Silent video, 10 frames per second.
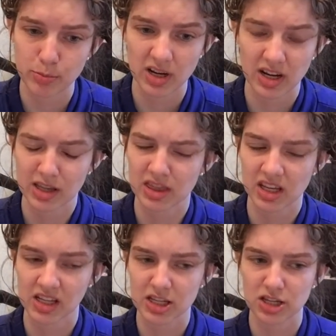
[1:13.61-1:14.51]
but I
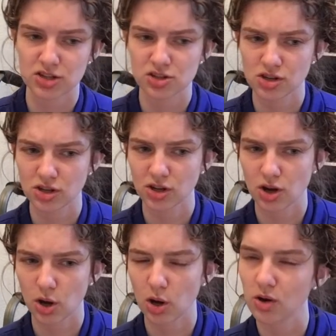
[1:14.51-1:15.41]
think it took
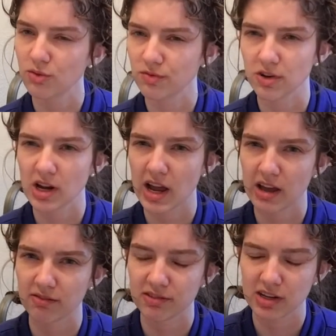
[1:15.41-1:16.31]
over
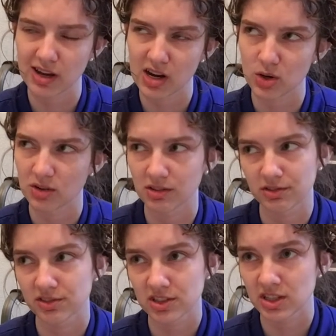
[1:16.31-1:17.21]
half an hour
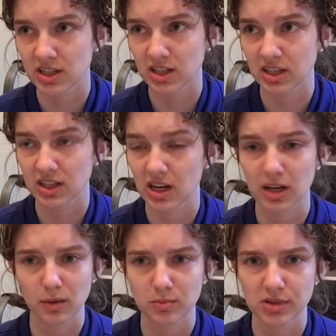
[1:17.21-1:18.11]
to get
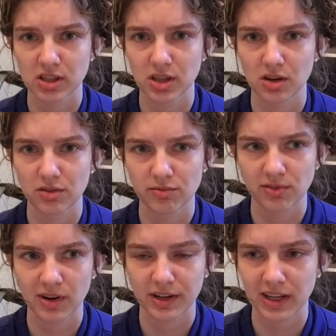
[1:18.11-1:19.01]
up to the
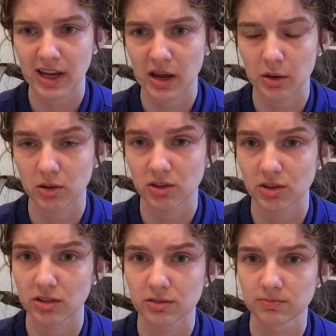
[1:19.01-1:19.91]
front
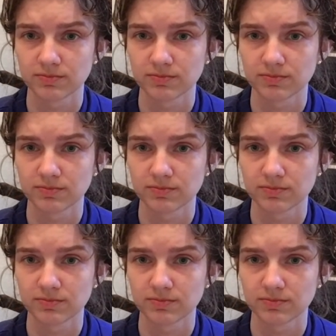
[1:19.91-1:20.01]
counter.